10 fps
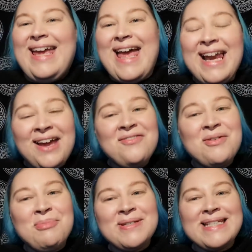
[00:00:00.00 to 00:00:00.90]
Hello
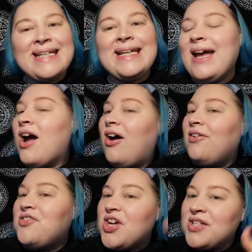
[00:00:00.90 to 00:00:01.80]
everybody,
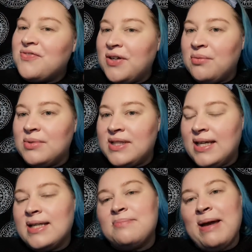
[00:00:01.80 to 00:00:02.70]
I've just filmed
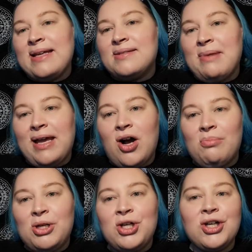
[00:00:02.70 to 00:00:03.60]
this base makeup
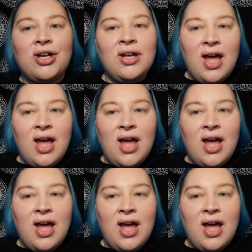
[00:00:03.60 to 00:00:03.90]
look.